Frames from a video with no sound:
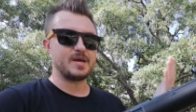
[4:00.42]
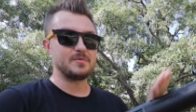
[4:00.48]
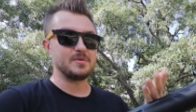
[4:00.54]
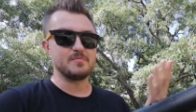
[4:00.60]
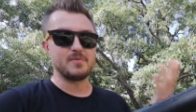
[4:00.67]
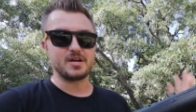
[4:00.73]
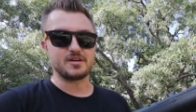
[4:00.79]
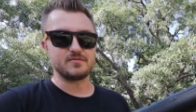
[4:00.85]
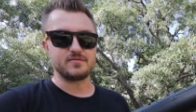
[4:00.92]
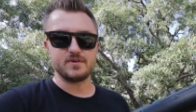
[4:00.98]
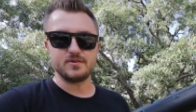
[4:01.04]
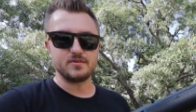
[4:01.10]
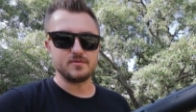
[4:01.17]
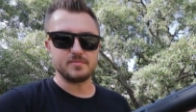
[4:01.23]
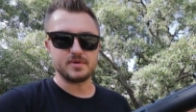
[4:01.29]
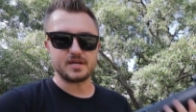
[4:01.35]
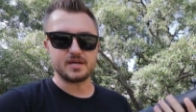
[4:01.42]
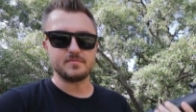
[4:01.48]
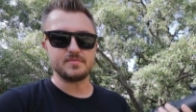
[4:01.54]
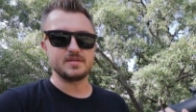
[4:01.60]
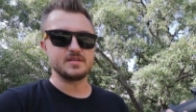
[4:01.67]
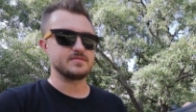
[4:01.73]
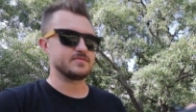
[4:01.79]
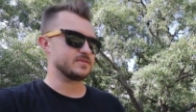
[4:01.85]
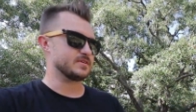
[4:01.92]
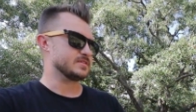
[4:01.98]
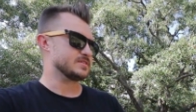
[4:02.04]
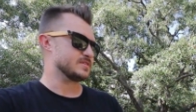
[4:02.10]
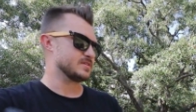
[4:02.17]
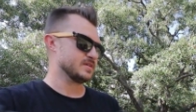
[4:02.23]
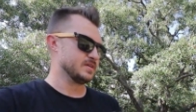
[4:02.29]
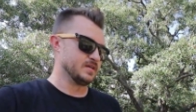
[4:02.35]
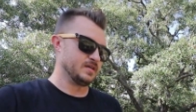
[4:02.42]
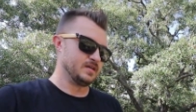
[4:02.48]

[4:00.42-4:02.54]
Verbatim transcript: maybe the microphone will pick up a difference.